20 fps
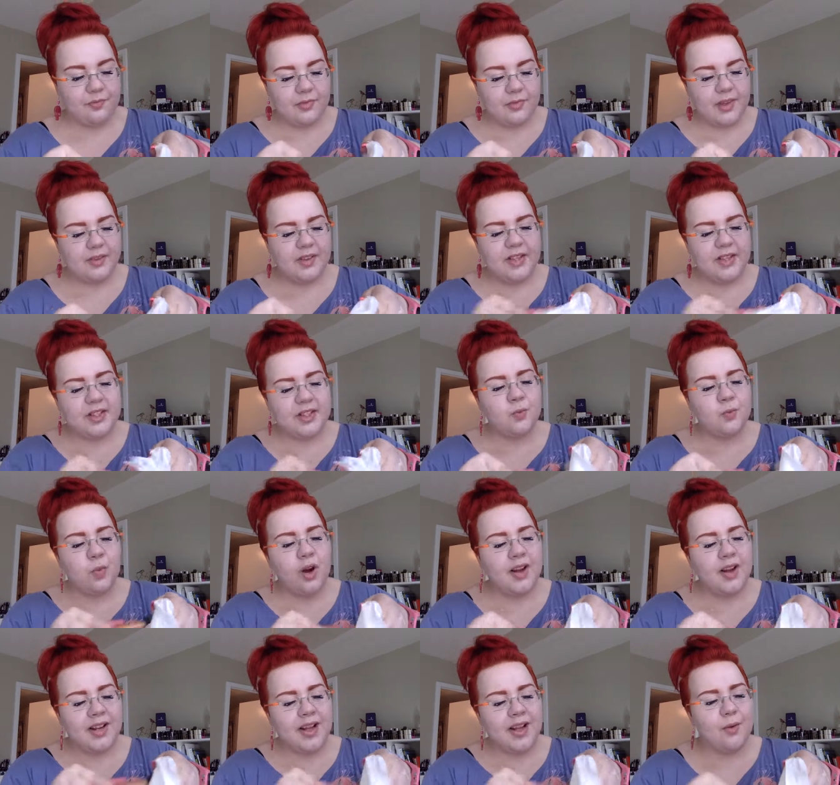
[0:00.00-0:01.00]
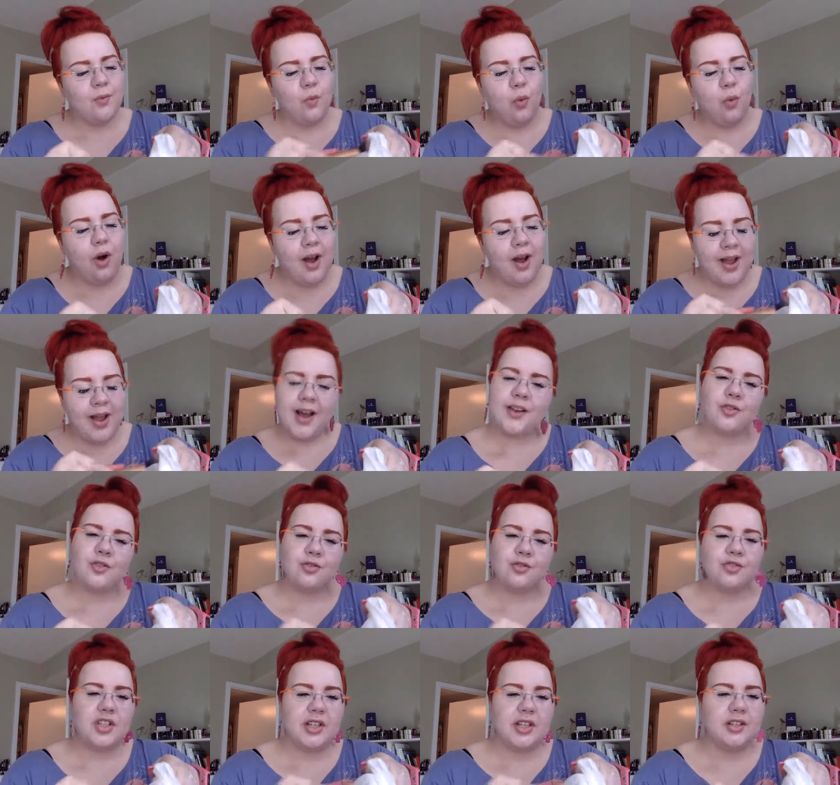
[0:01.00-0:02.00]
This is why I
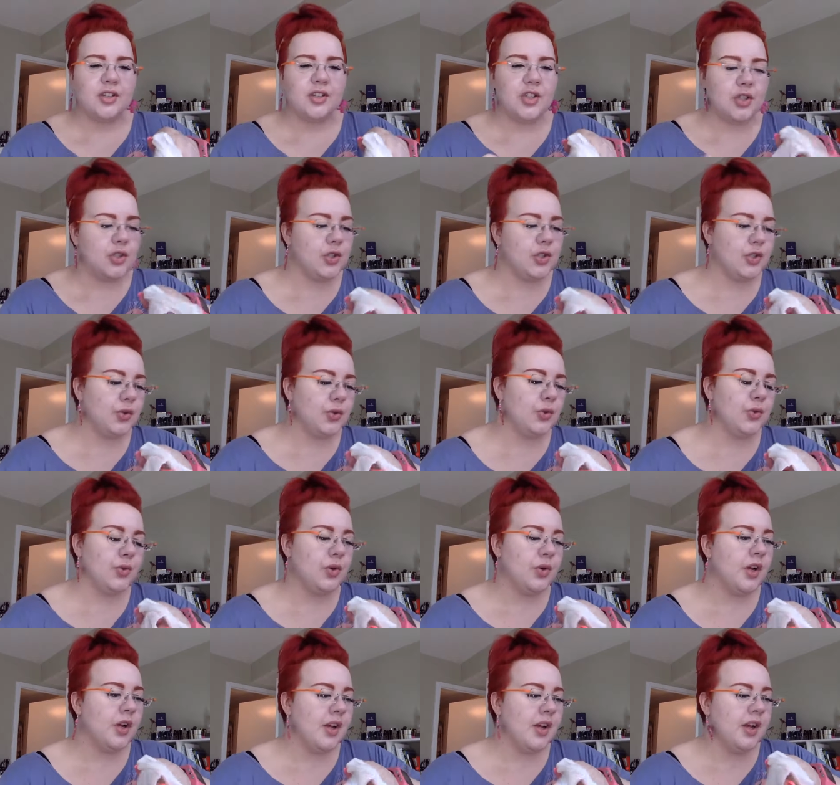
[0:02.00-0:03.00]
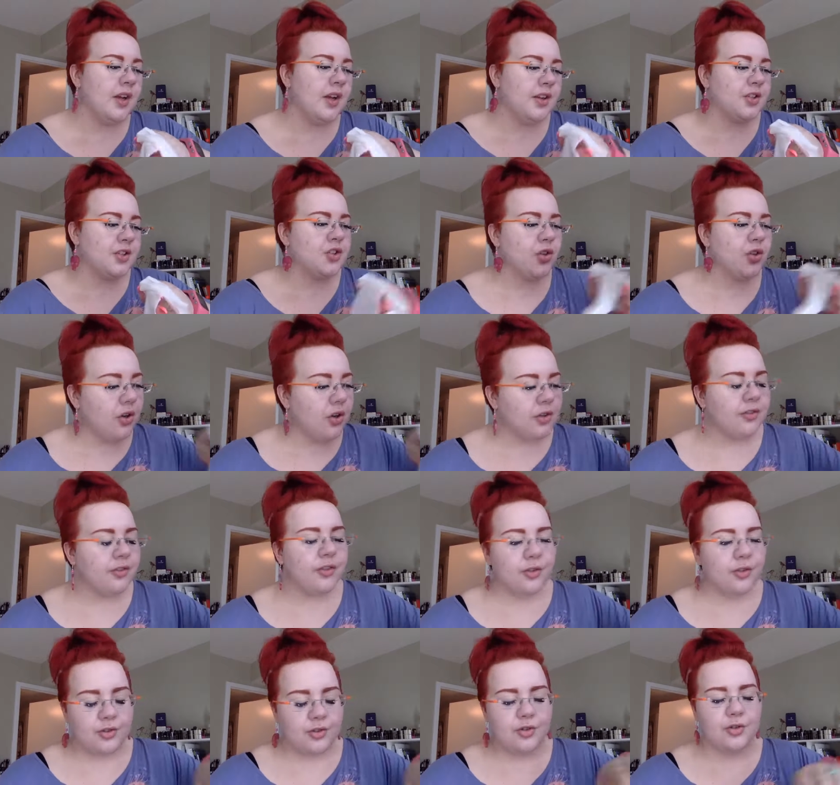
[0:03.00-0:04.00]
don't tend to talk
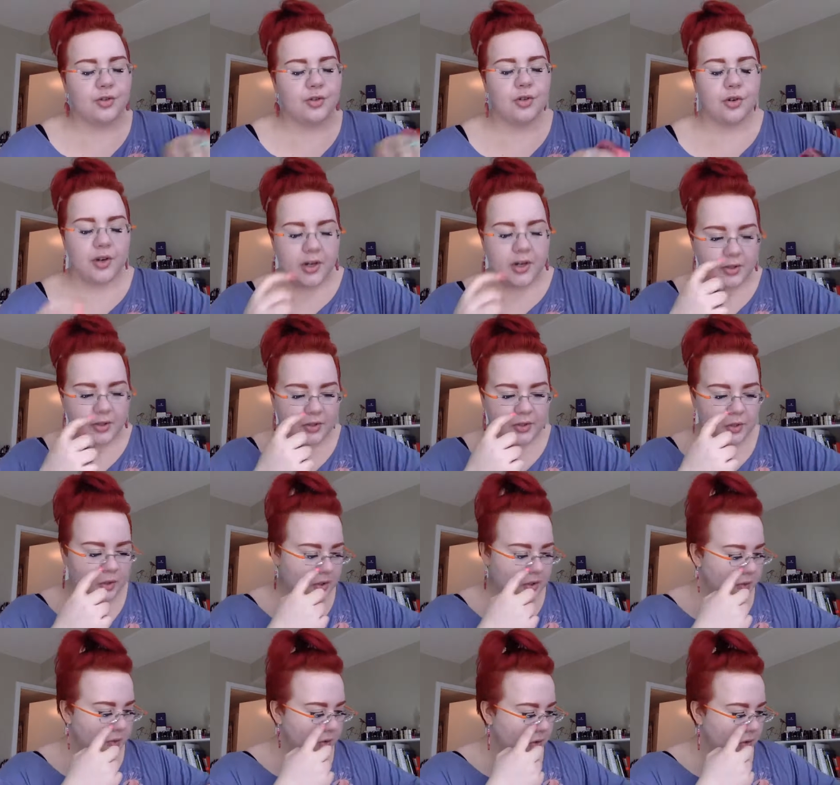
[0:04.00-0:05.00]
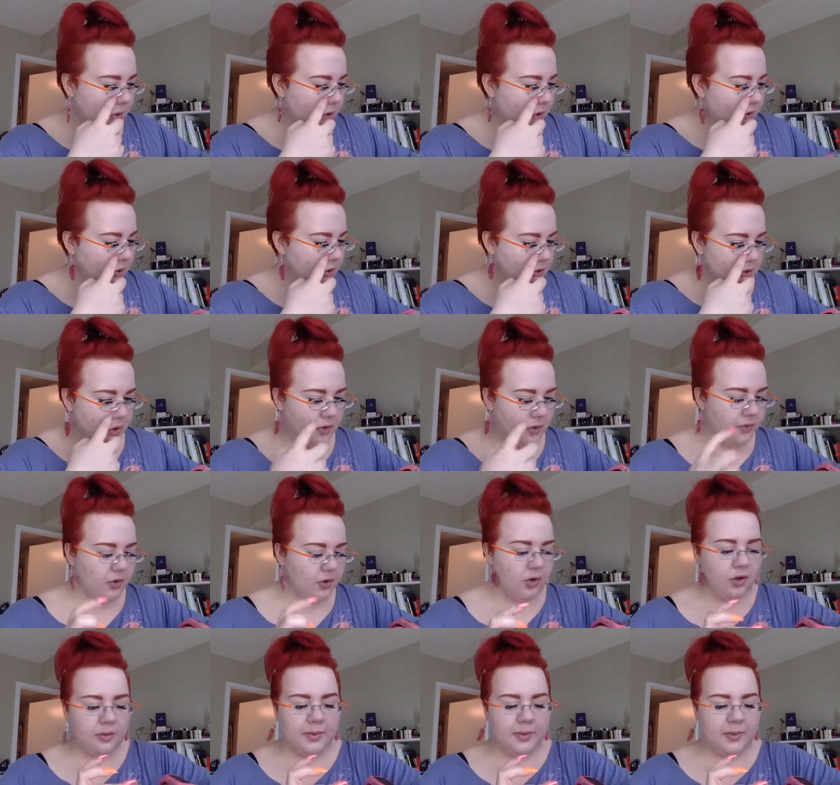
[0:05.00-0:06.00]
through tutorials or tutorials
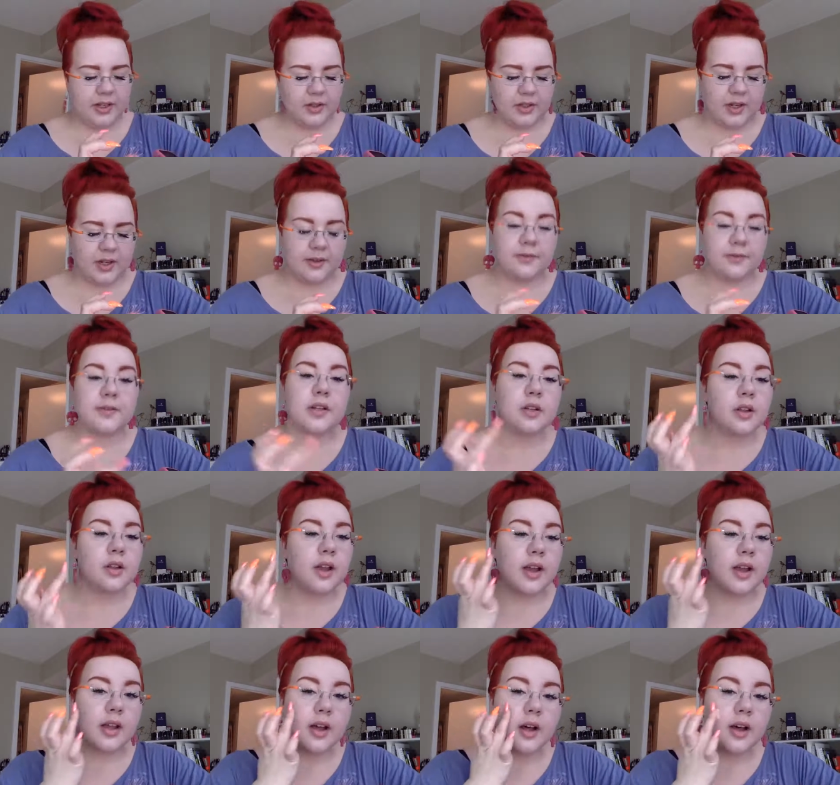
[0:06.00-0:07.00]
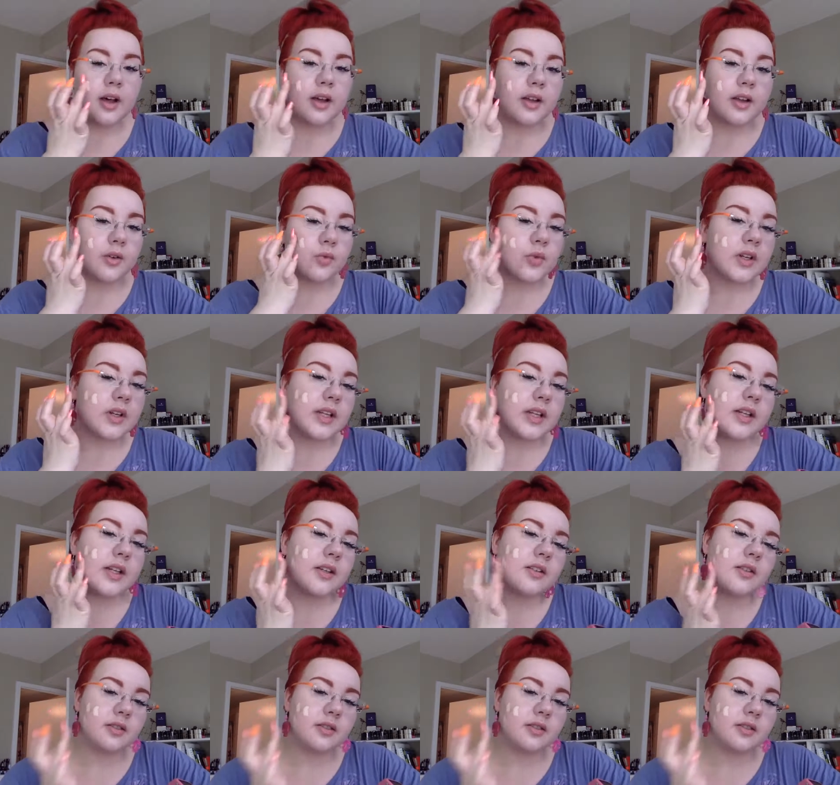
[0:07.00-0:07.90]
overall, because I feel like I really